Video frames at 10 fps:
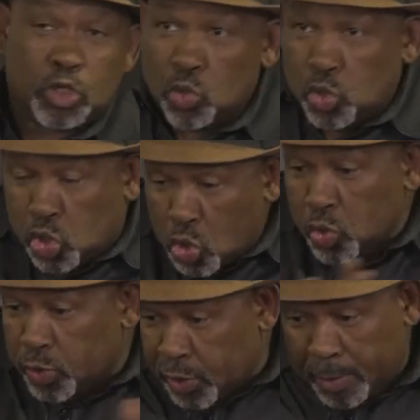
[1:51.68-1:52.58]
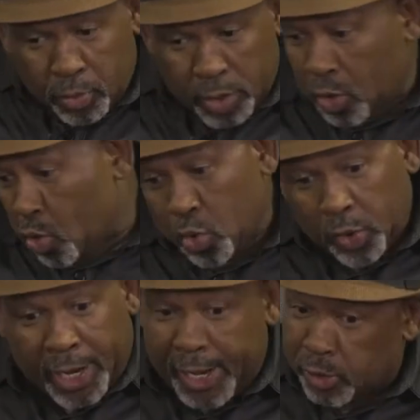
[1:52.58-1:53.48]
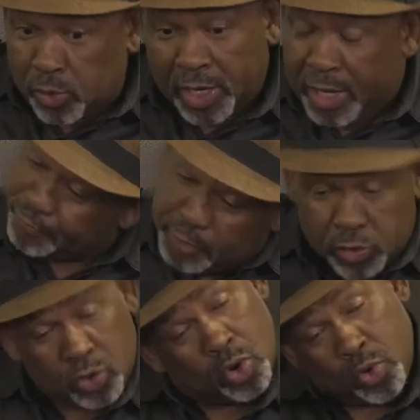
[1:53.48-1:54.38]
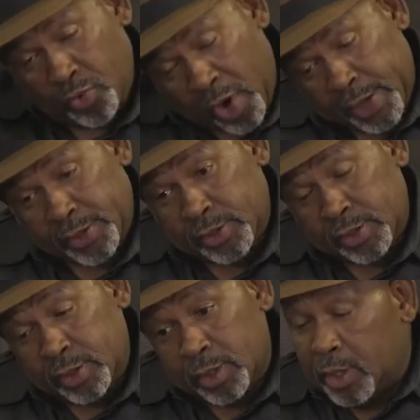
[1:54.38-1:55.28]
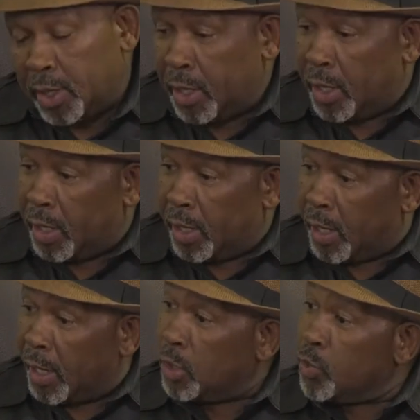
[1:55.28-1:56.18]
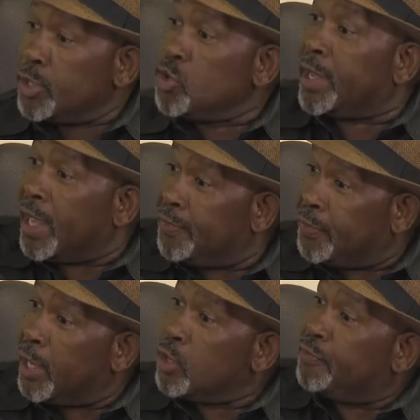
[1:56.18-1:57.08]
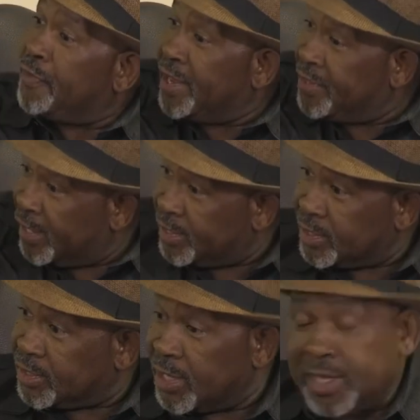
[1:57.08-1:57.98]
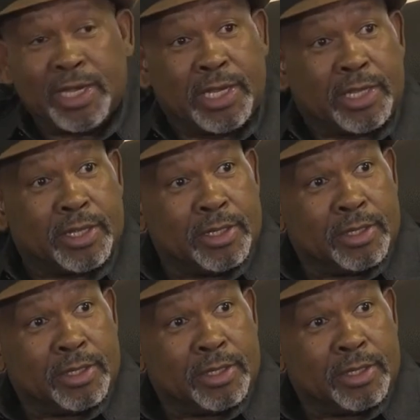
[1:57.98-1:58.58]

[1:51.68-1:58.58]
You choose, I'm going to go right or left, and you go right. And when you get there, you find that it's hilly.